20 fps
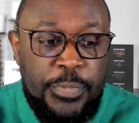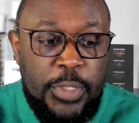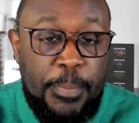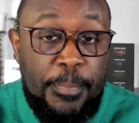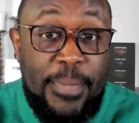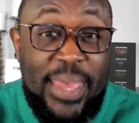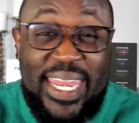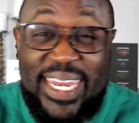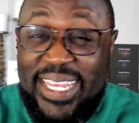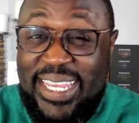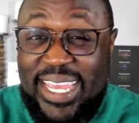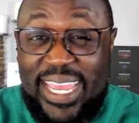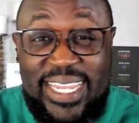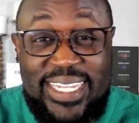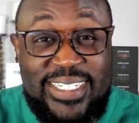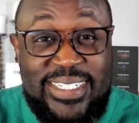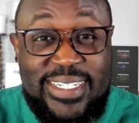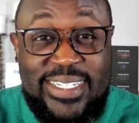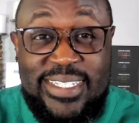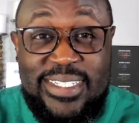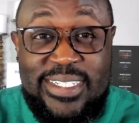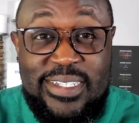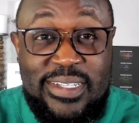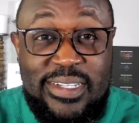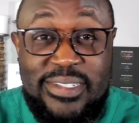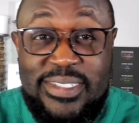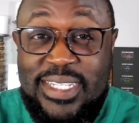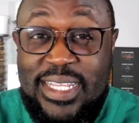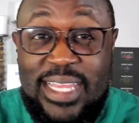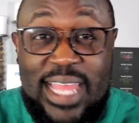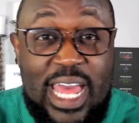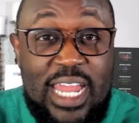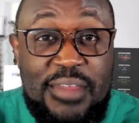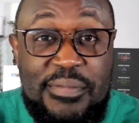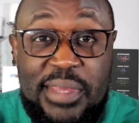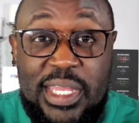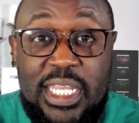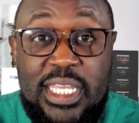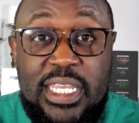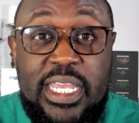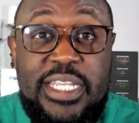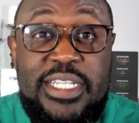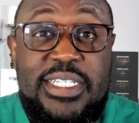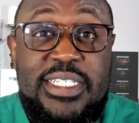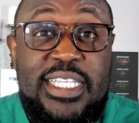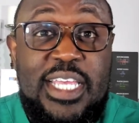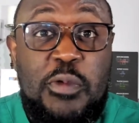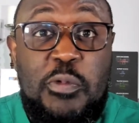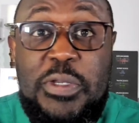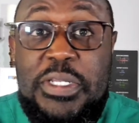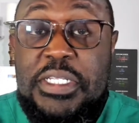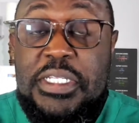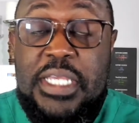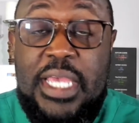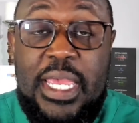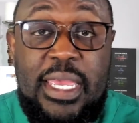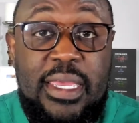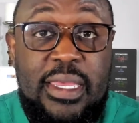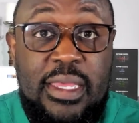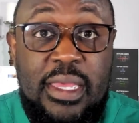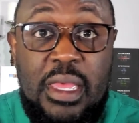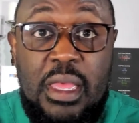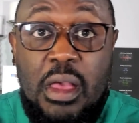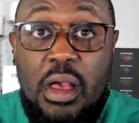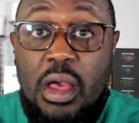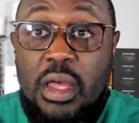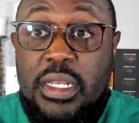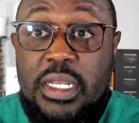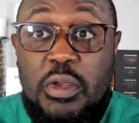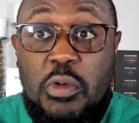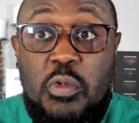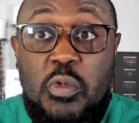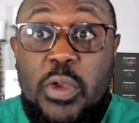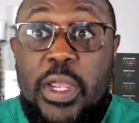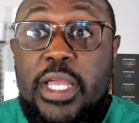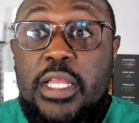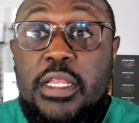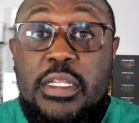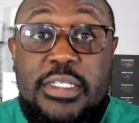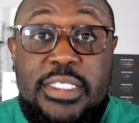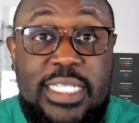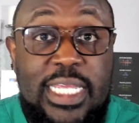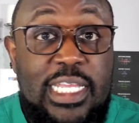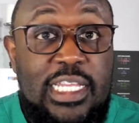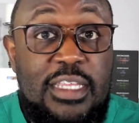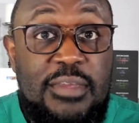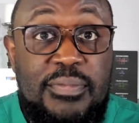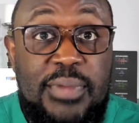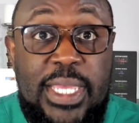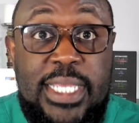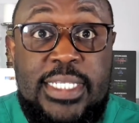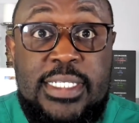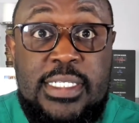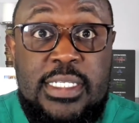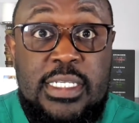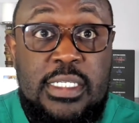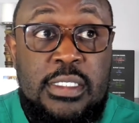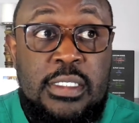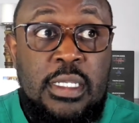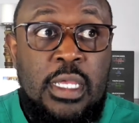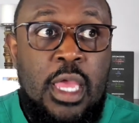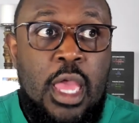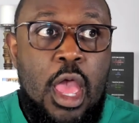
Medications. There's a lot of medications that we take on a regular daily basis.